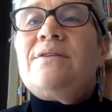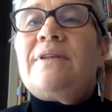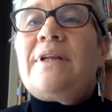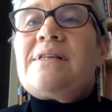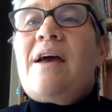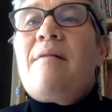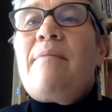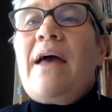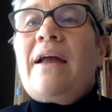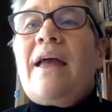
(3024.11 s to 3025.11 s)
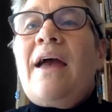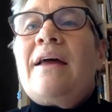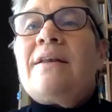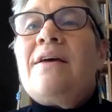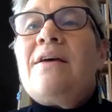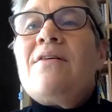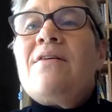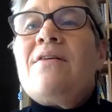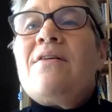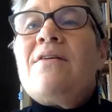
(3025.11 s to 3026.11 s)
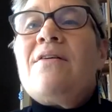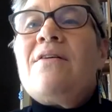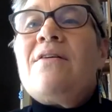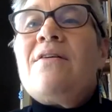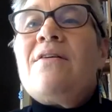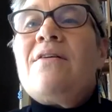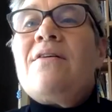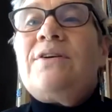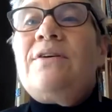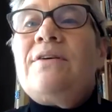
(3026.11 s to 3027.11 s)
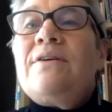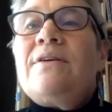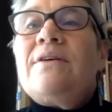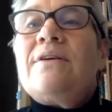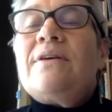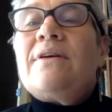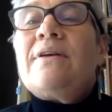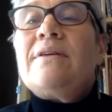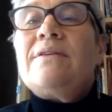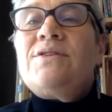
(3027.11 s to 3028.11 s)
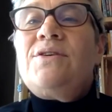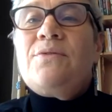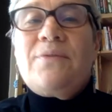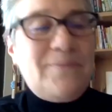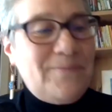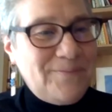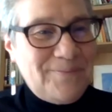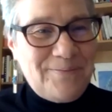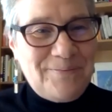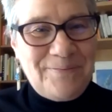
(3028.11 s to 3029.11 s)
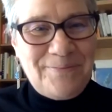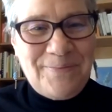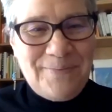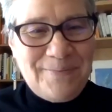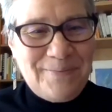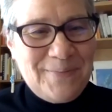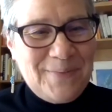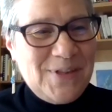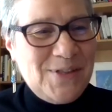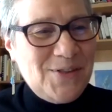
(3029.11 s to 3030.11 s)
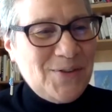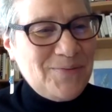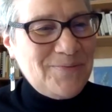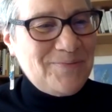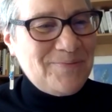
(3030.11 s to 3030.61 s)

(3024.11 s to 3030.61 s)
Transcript: Let's come back at after two. See you soon.